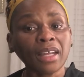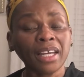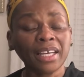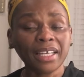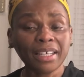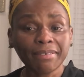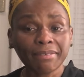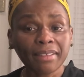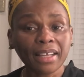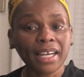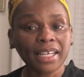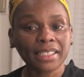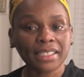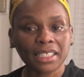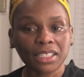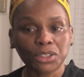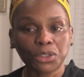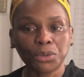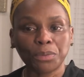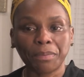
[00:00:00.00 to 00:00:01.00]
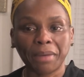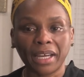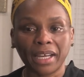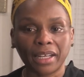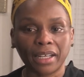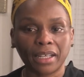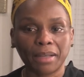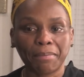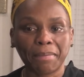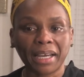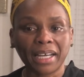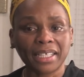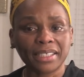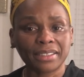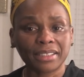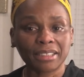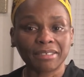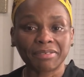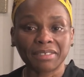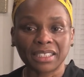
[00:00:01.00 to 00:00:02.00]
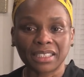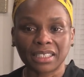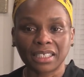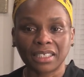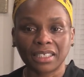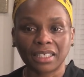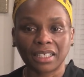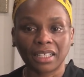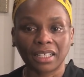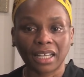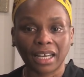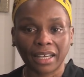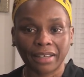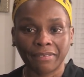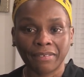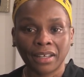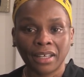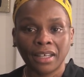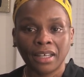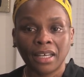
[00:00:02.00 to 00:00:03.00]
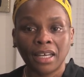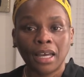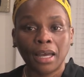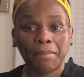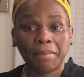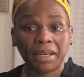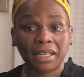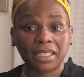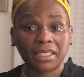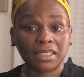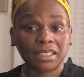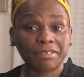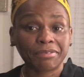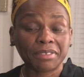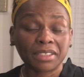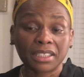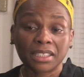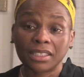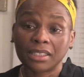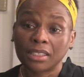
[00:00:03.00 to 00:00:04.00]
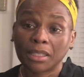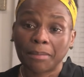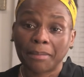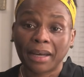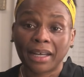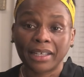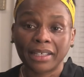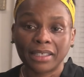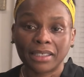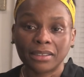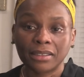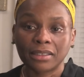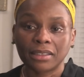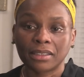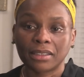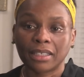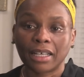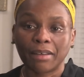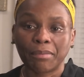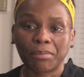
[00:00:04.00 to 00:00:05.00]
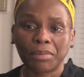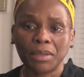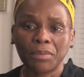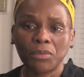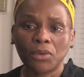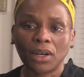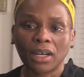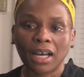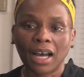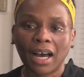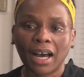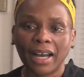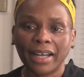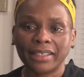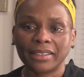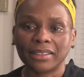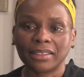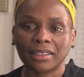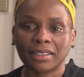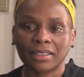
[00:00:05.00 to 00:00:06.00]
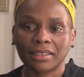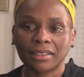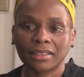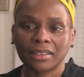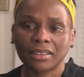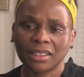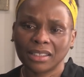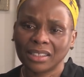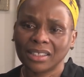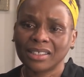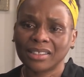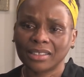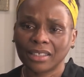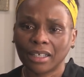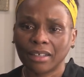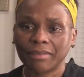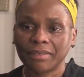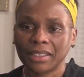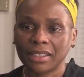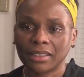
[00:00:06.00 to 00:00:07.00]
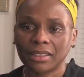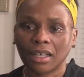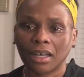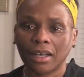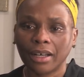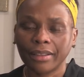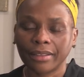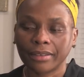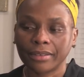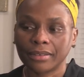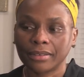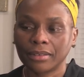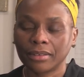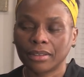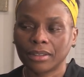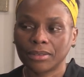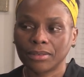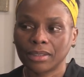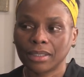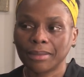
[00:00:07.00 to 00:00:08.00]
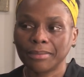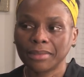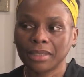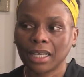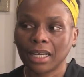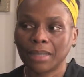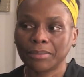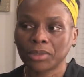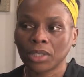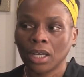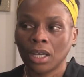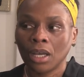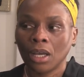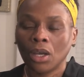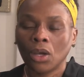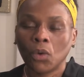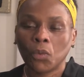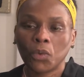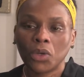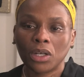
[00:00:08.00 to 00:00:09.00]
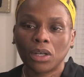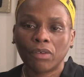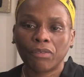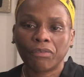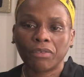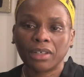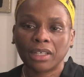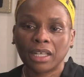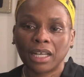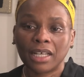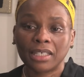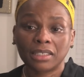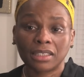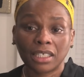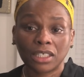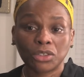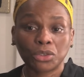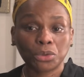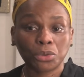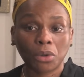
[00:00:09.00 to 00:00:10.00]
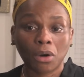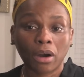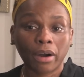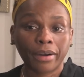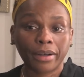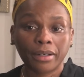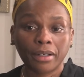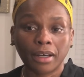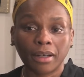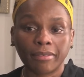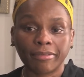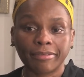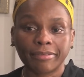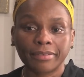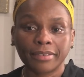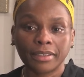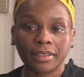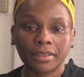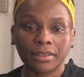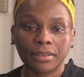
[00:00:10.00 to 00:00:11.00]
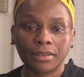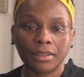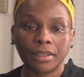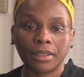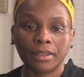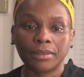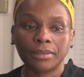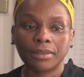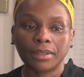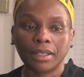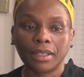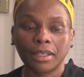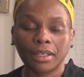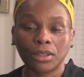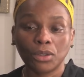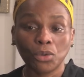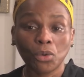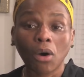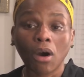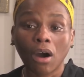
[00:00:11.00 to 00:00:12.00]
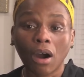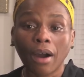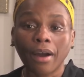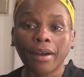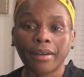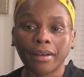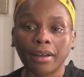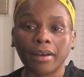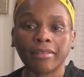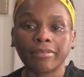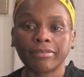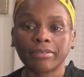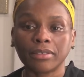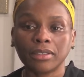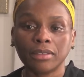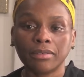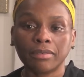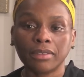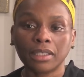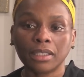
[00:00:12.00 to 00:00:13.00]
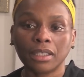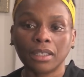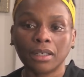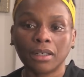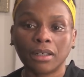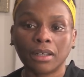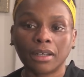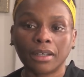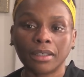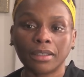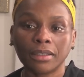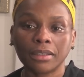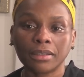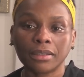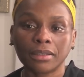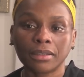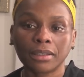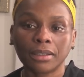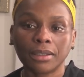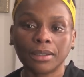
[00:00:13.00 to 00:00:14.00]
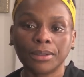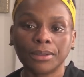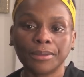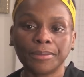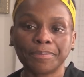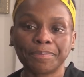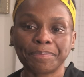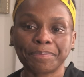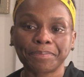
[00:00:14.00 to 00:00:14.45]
give thanks that you made it and make a difference in your life. Make a difference in somebody else's life. Be more kind to yourself and to others. You know, sometimes we don't realize that you are enough. You know, you are enough. You really are. So